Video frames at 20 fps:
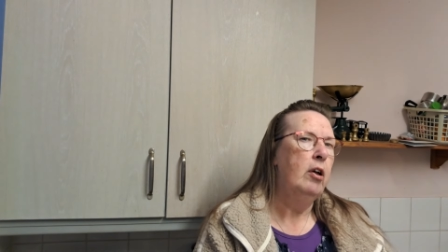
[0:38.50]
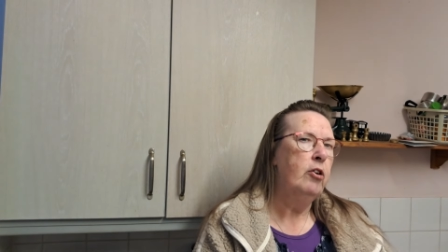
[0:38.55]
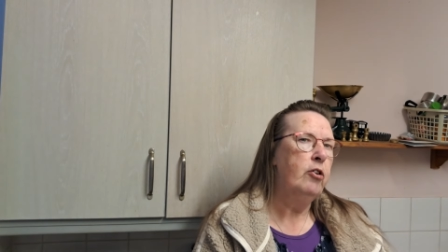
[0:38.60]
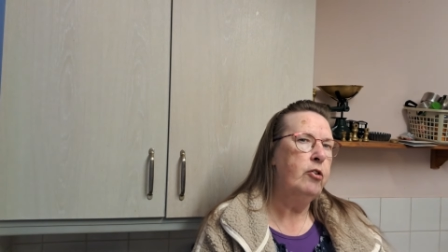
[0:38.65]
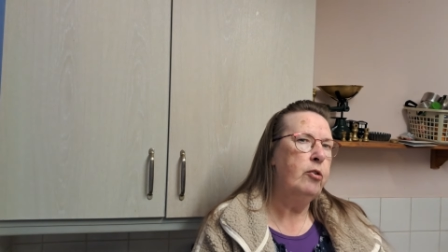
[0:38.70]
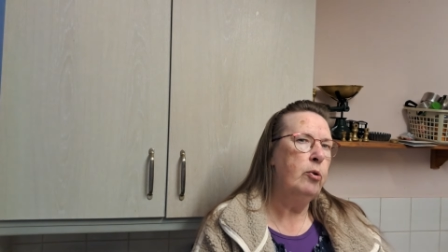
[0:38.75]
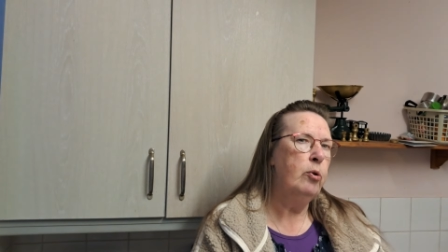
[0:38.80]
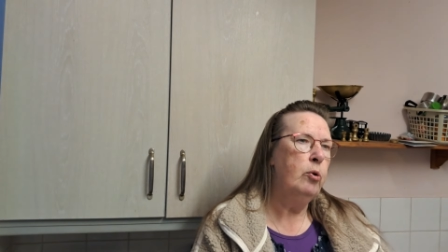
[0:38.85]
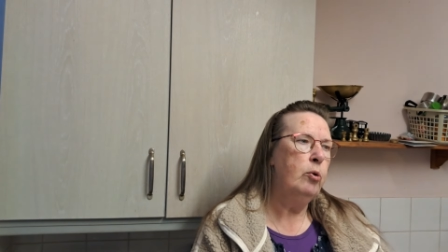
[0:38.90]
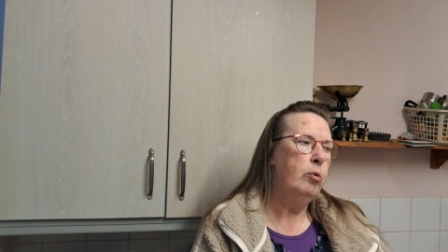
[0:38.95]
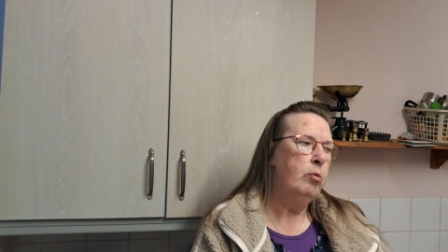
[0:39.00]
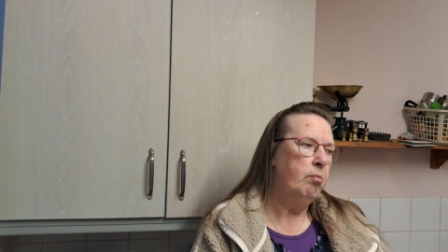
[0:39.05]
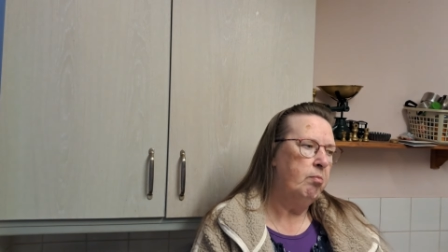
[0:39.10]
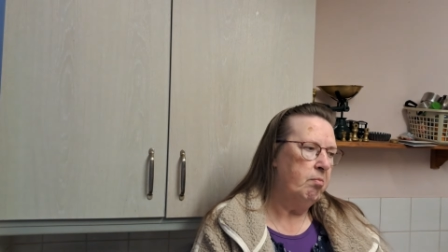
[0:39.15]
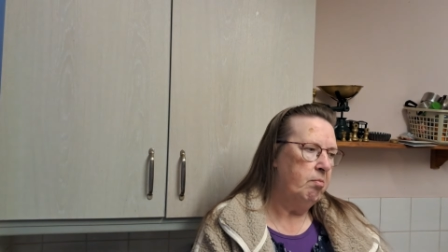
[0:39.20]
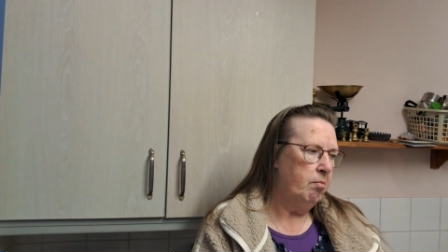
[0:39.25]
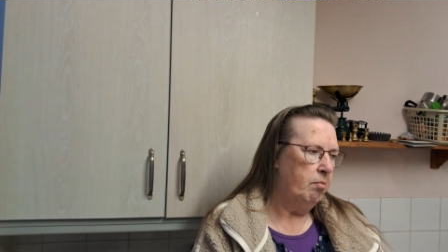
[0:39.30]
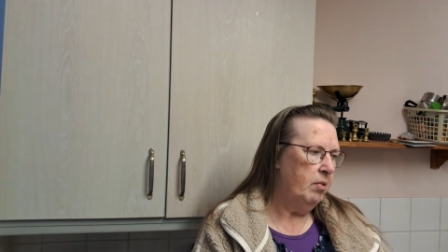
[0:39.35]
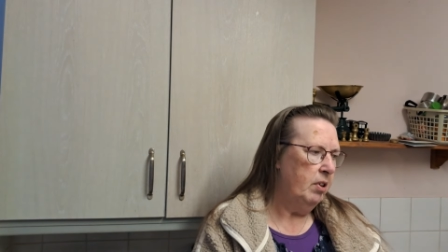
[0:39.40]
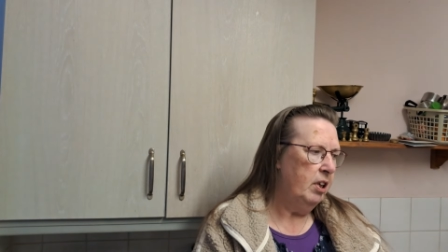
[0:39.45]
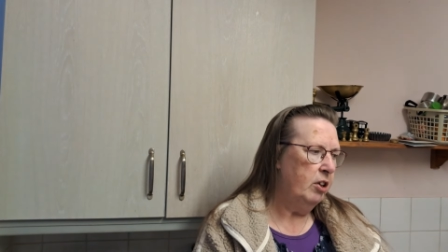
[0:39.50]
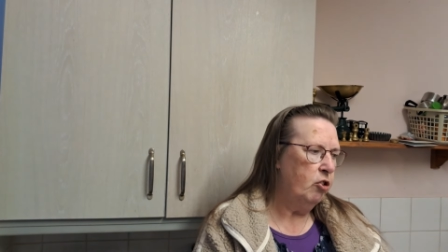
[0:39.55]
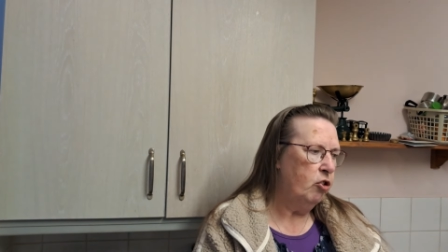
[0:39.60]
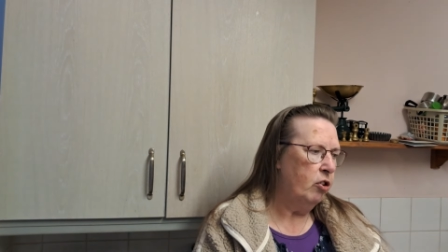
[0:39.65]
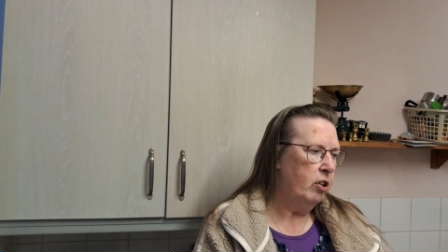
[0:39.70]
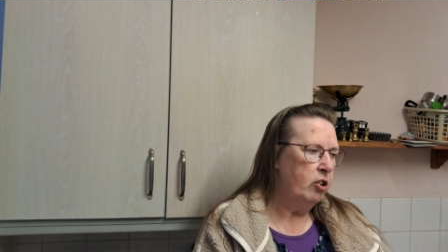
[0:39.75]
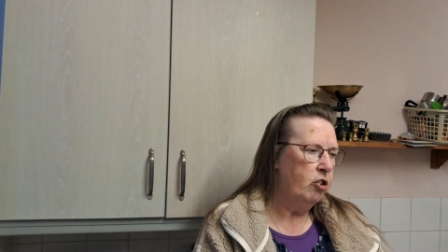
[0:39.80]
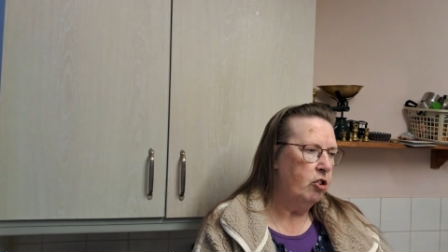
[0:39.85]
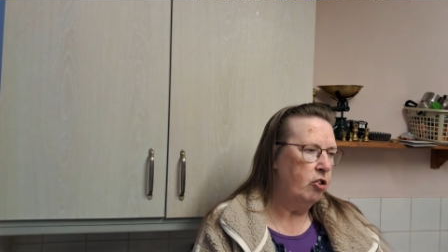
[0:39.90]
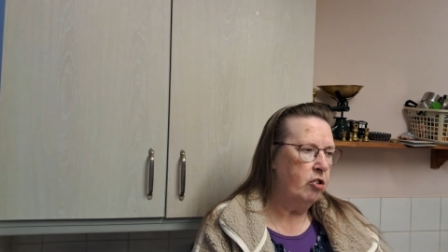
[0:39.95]
So
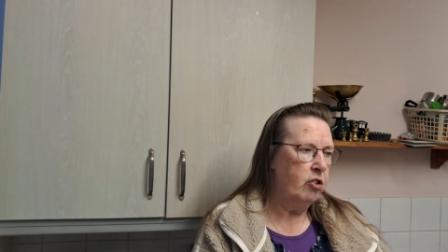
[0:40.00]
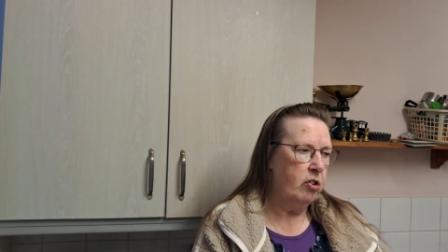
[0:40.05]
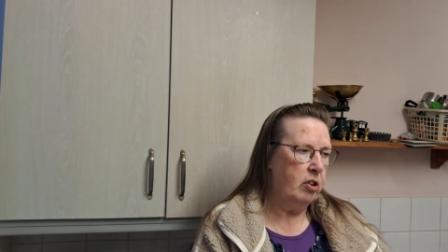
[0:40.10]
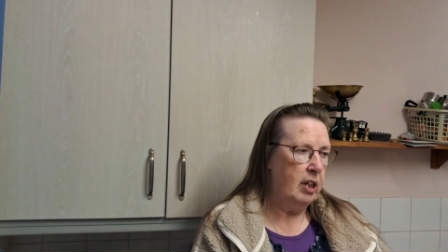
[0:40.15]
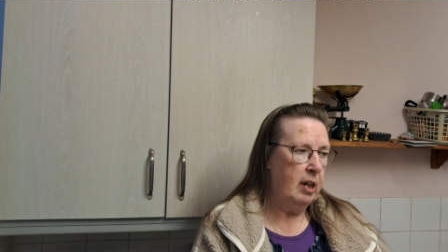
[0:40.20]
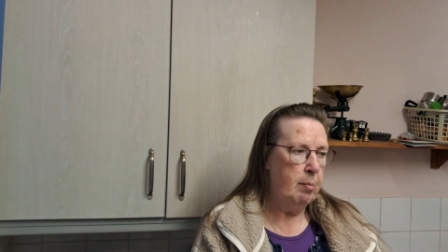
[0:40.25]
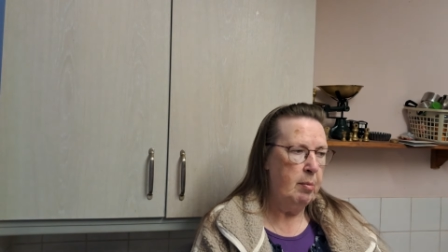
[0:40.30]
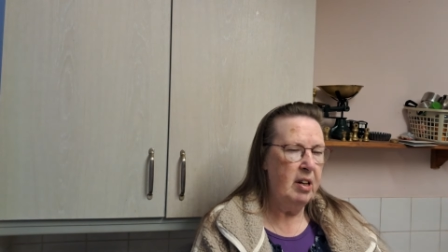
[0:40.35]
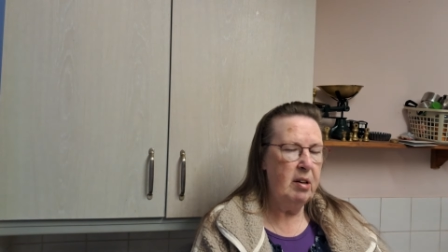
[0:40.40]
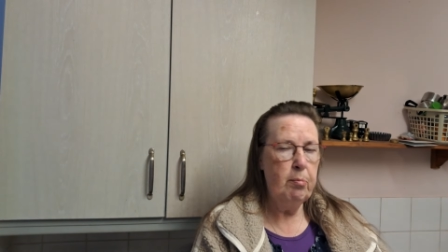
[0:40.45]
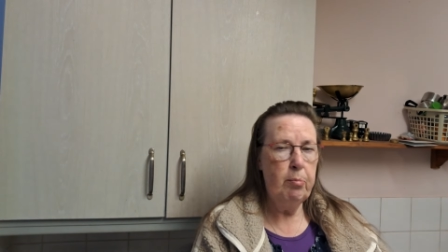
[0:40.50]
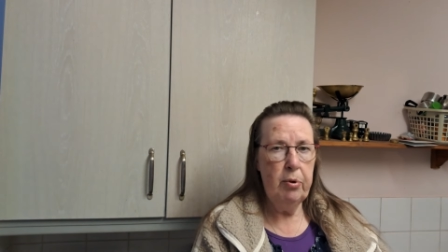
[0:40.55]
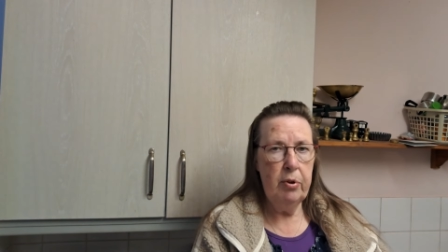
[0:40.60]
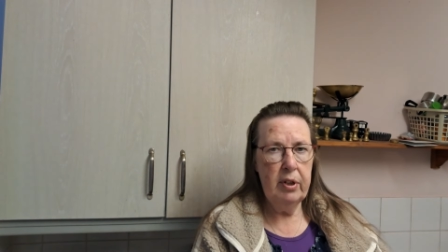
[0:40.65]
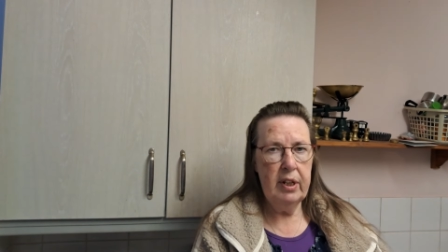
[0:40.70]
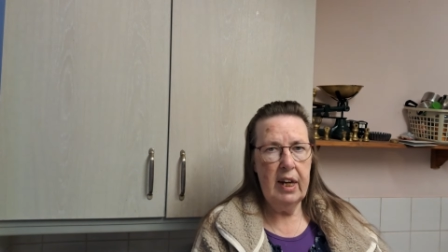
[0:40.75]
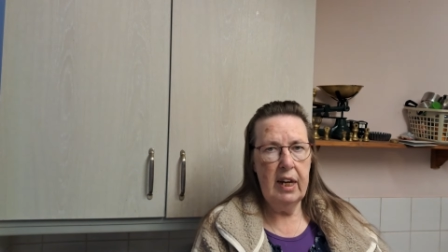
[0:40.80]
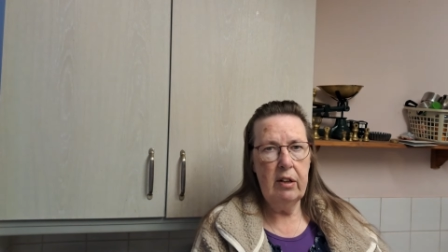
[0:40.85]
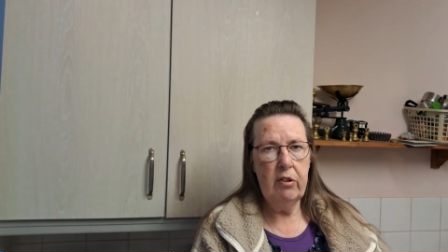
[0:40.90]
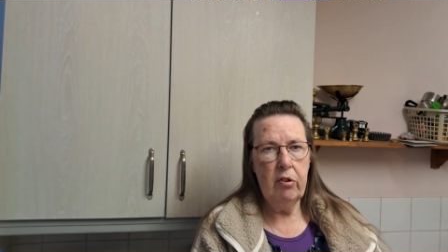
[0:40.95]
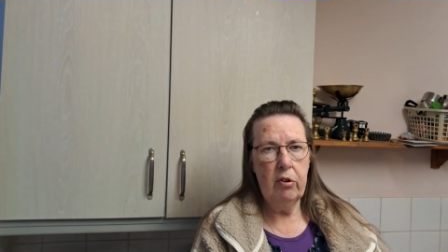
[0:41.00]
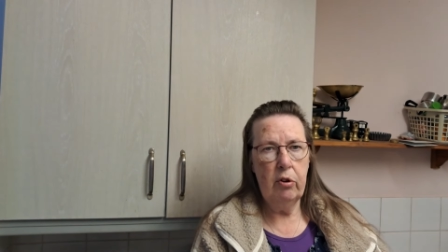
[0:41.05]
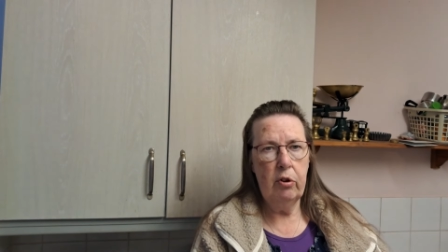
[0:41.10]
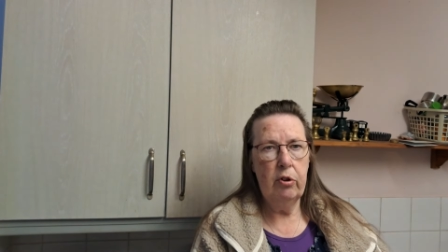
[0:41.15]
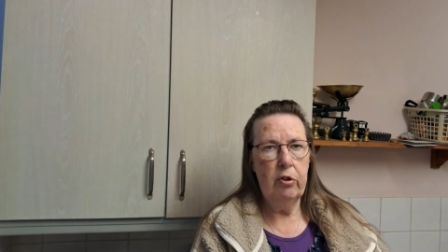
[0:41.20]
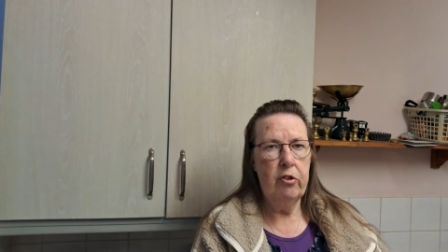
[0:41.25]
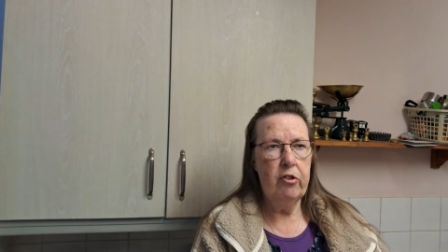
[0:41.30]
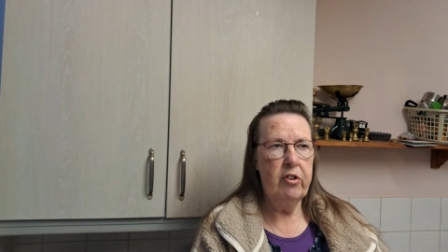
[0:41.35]
literally just came in, put the kettle on,